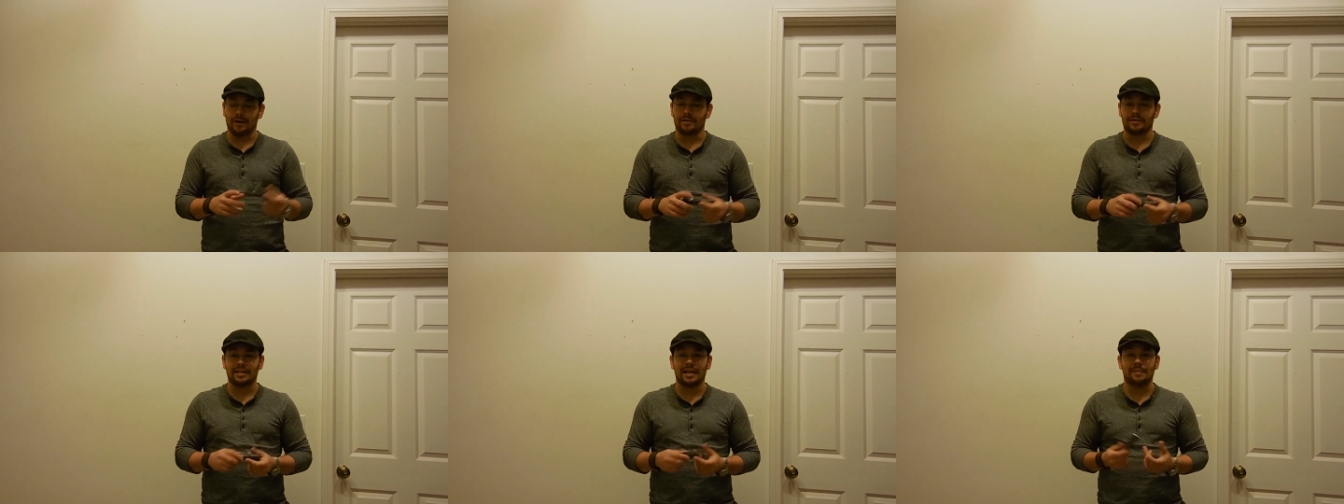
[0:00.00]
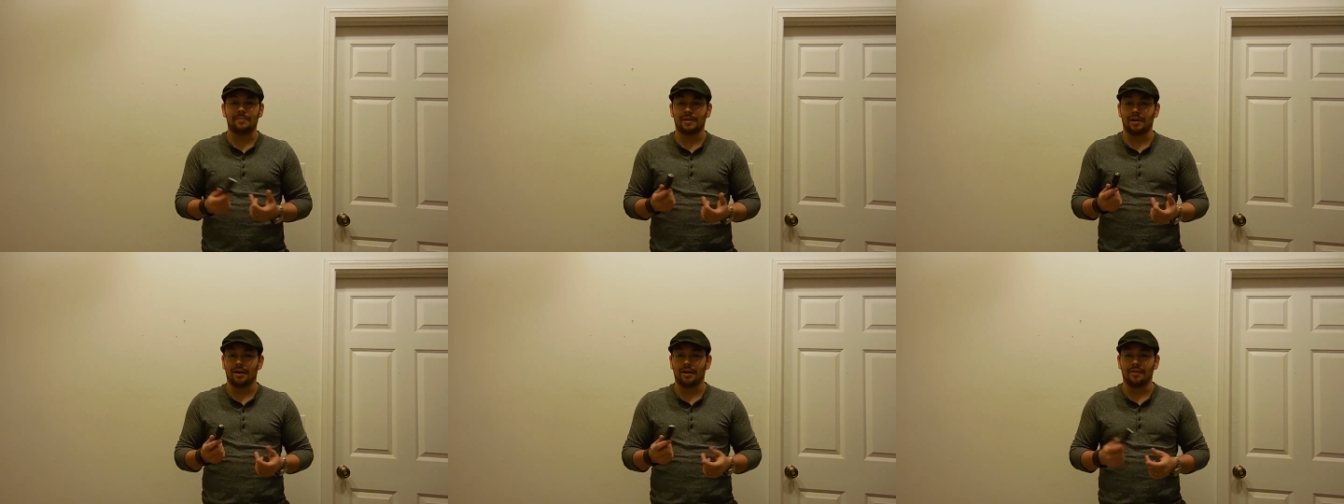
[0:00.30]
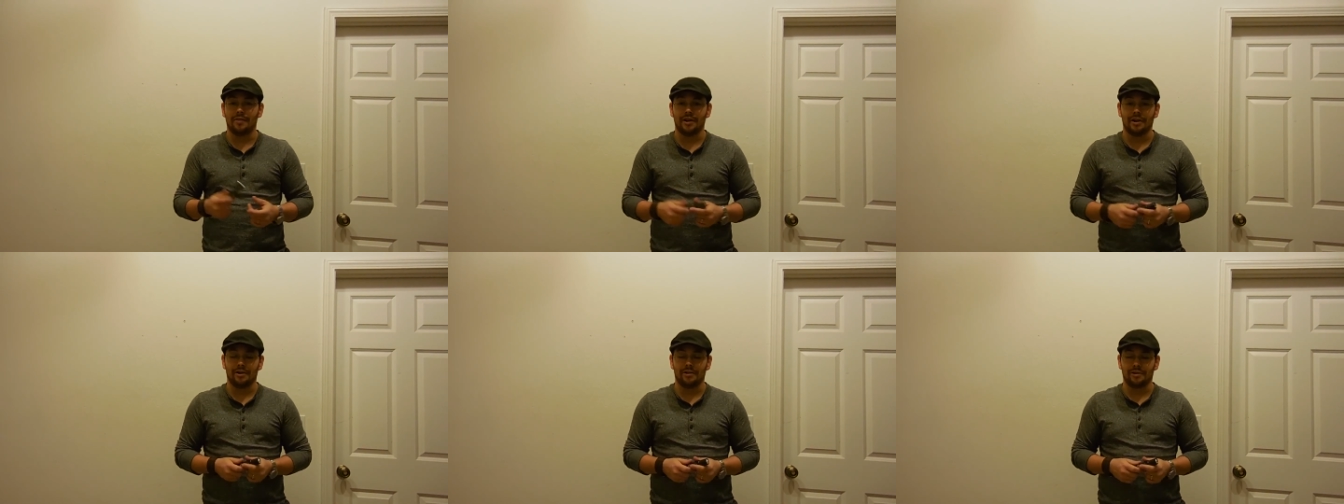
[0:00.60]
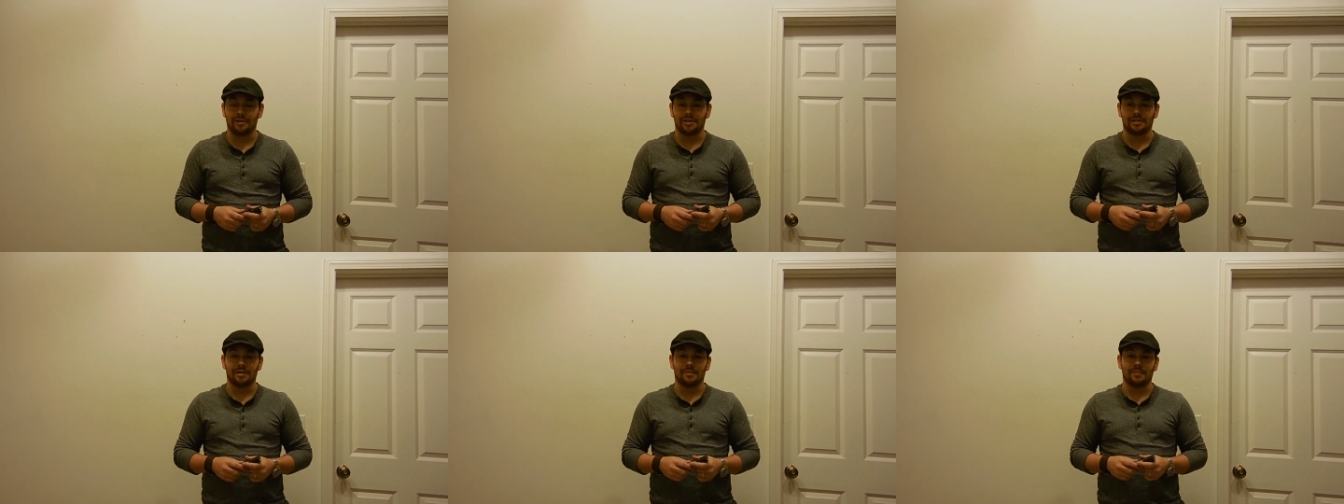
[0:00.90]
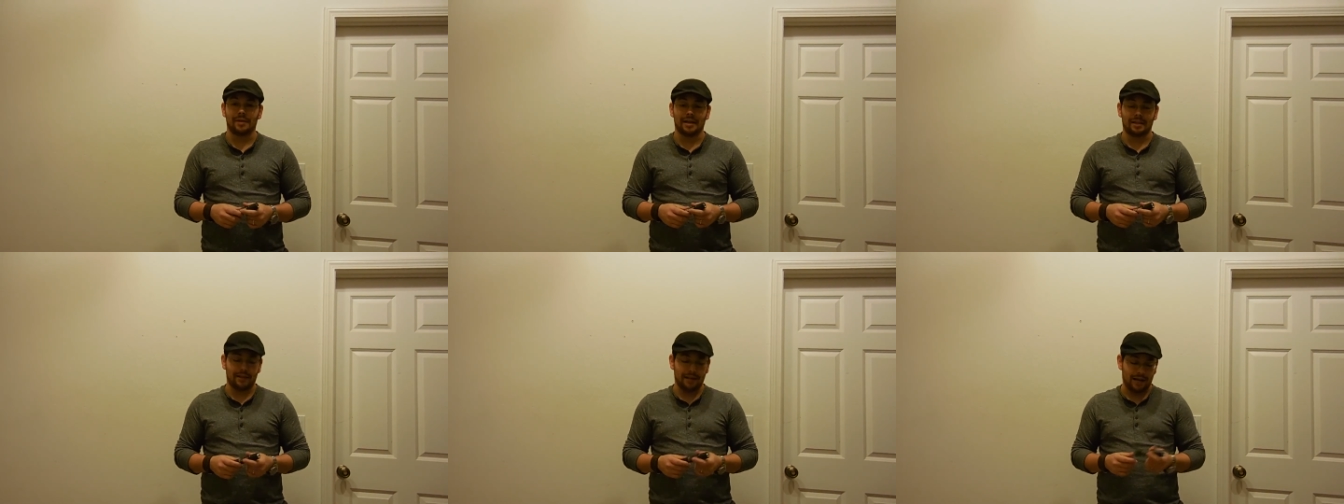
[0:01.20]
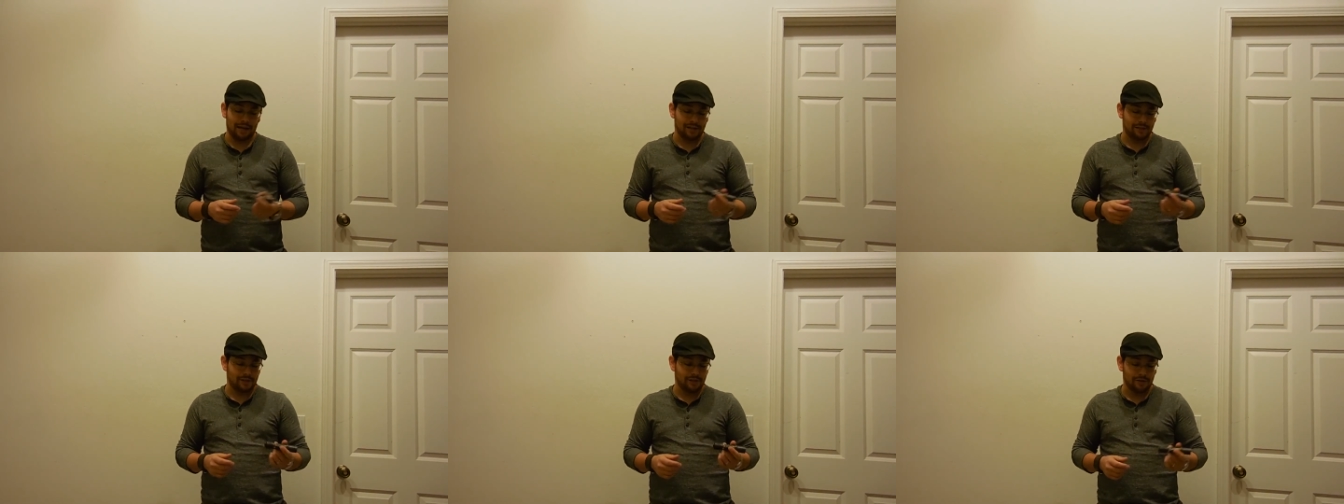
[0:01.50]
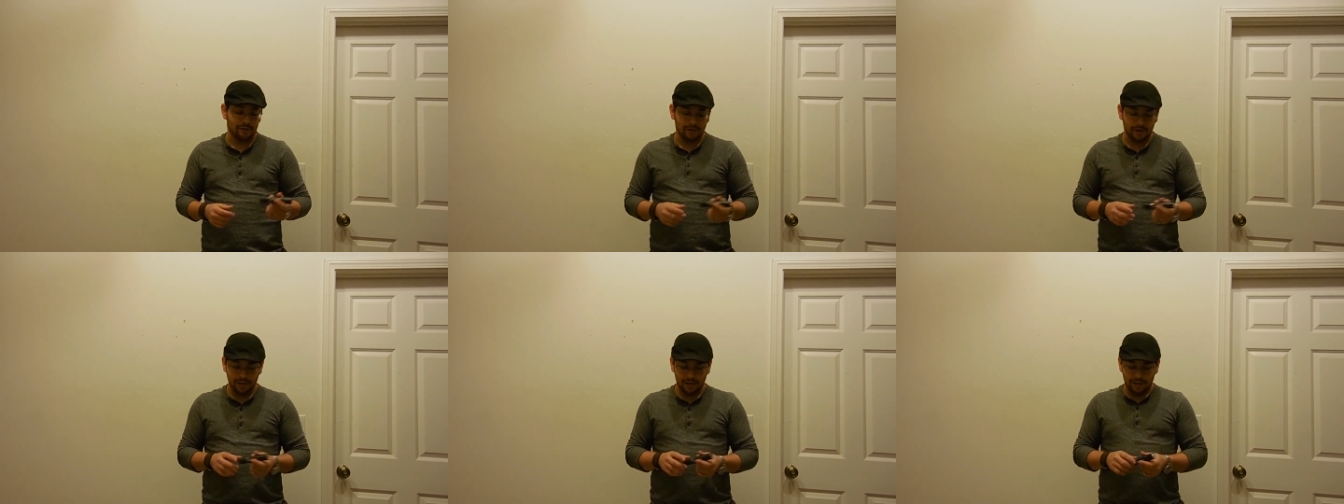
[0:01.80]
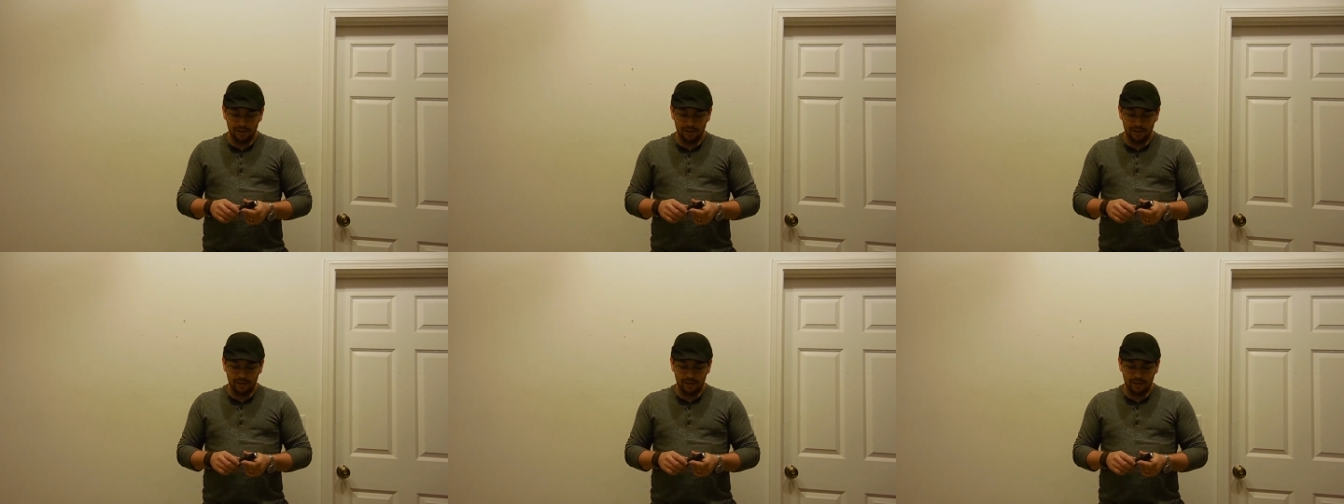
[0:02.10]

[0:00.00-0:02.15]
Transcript: taped it on there or did something like that. So